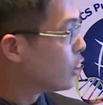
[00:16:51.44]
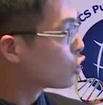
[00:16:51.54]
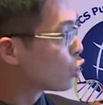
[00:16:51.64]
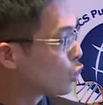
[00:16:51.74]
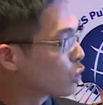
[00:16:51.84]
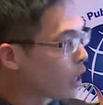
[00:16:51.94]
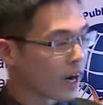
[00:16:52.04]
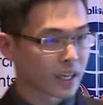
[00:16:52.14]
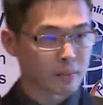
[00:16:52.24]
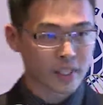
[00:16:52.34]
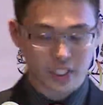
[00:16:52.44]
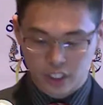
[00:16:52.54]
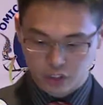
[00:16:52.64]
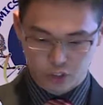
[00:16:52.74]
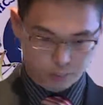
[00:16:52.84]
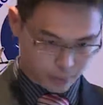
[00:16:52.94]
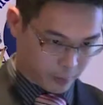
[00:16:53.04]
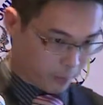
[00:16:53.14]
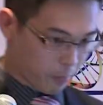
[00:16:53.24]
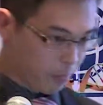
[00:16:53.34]
into honey-based eye drop.
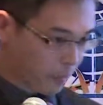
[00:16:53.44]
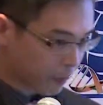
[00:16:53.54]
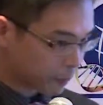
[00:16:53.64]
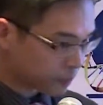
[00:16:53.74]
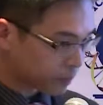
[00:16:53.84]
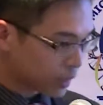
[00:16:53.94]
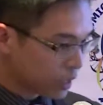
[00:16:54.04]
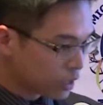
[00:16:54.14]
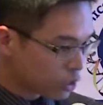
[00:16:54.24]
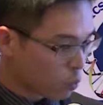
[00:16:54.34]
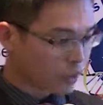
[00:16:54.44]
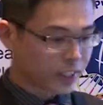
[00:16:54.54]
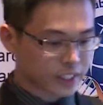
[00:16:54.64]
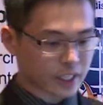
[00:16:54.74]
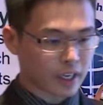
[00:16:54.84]
So with this,